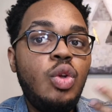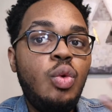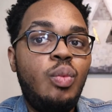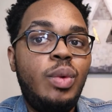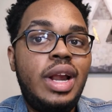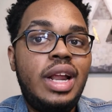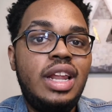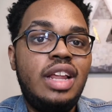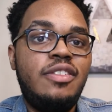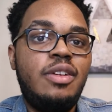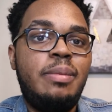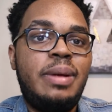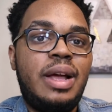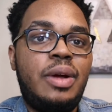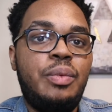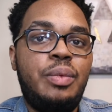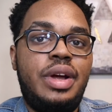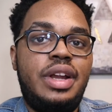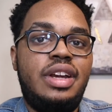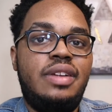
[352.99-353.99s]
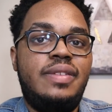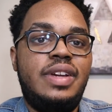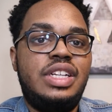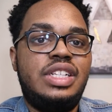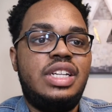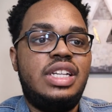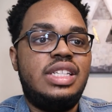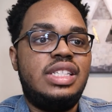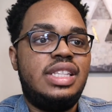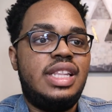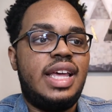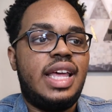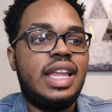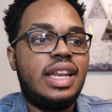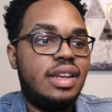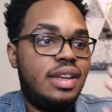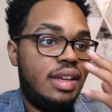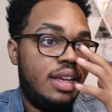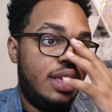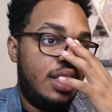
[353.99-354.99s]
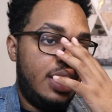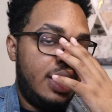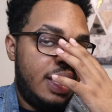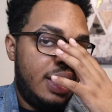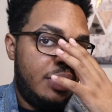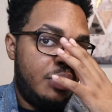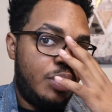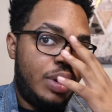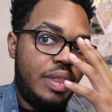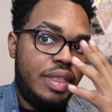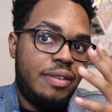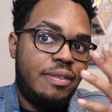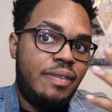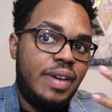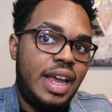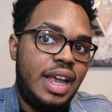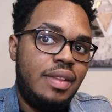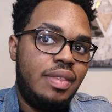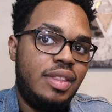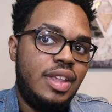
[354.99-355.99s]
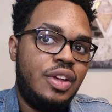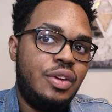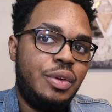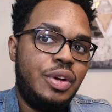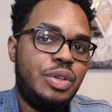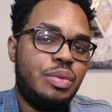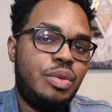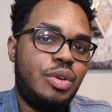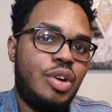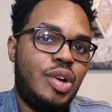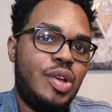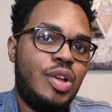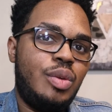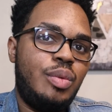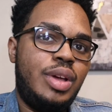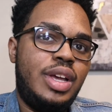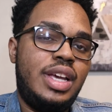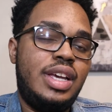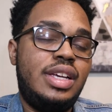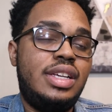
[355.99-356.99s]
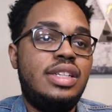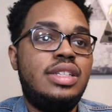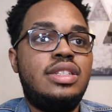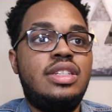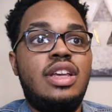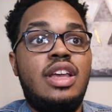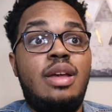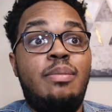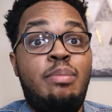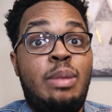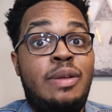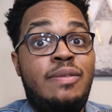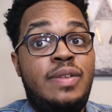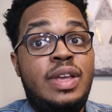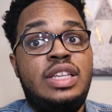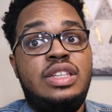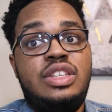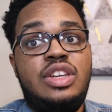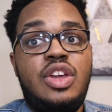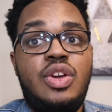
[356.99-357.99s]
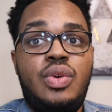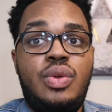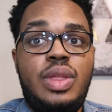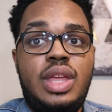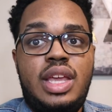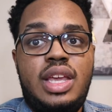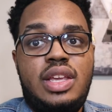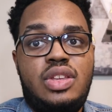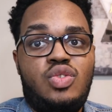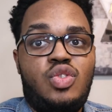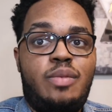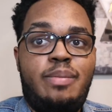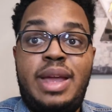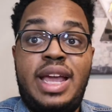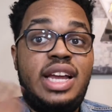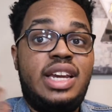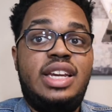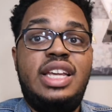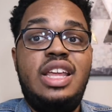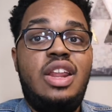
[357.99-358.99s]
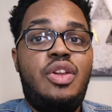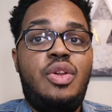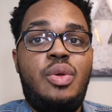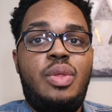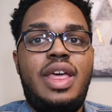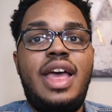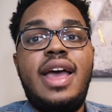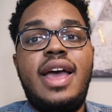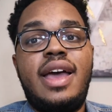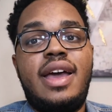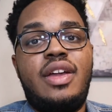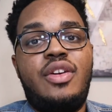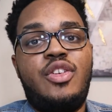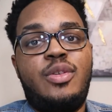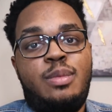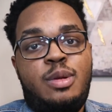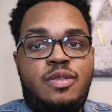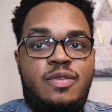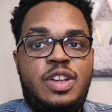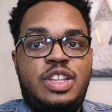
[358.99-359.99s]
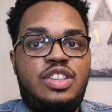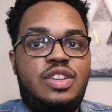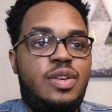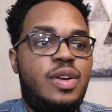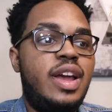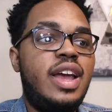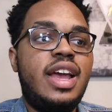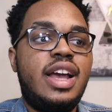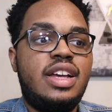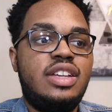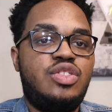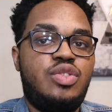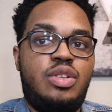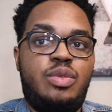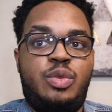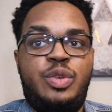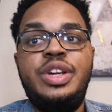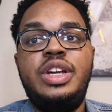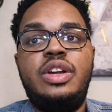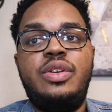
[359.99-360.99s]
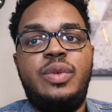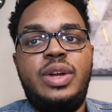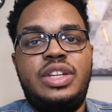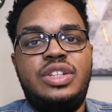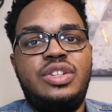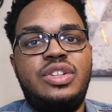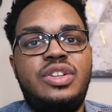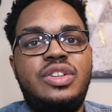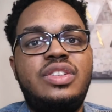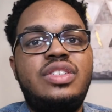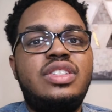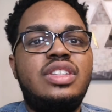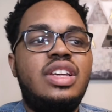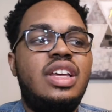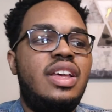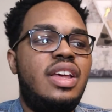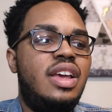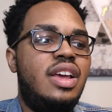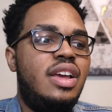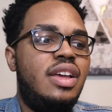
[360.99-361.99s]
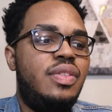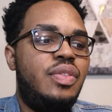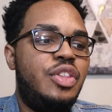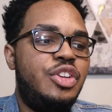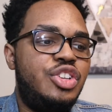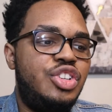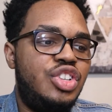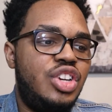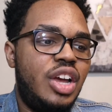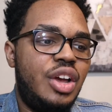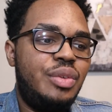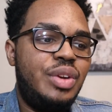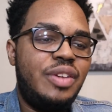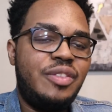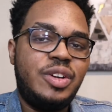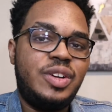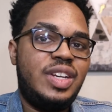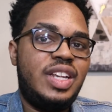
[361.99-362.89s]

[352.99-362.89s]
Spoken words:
What I love about WandaVision is that while the fan theories were always Mephisto this or Magneto that or Professor X or Reed Richards, the show never